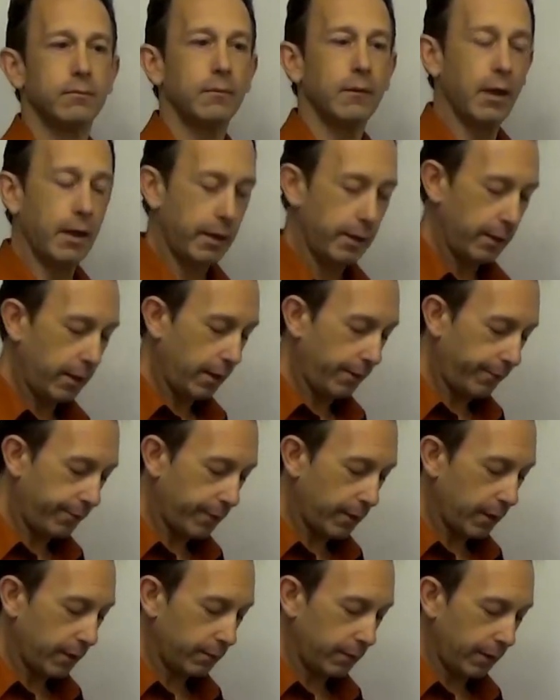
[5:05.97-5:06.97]
Anything you
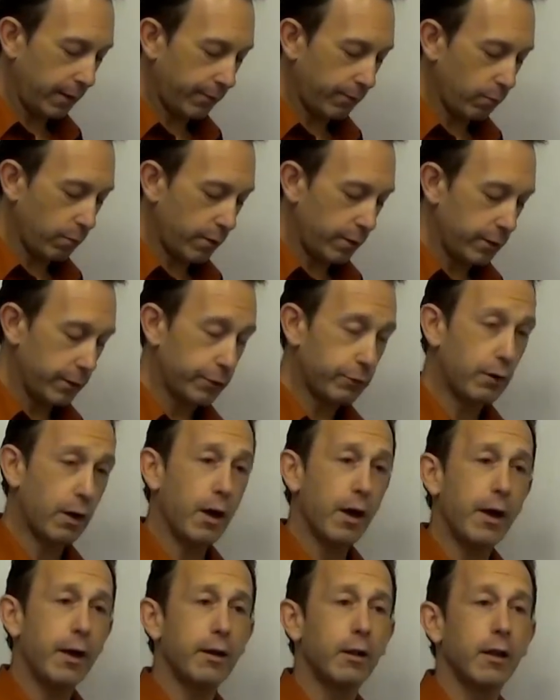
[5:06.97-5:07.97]
ever wanted to
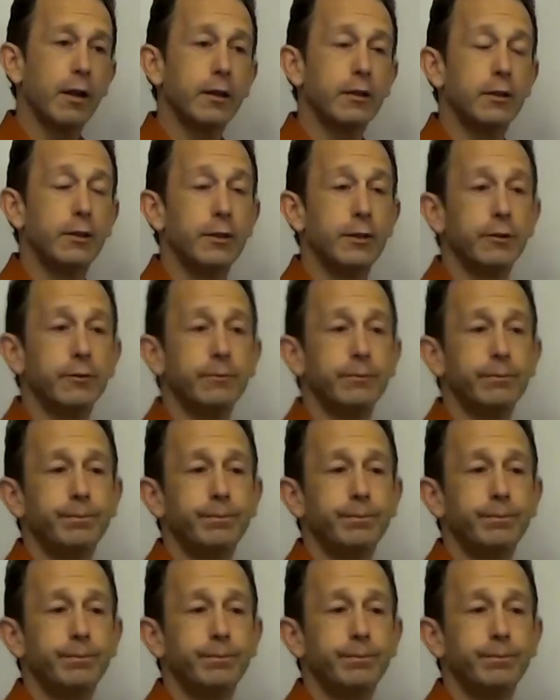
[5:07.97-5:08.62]
try or like to do?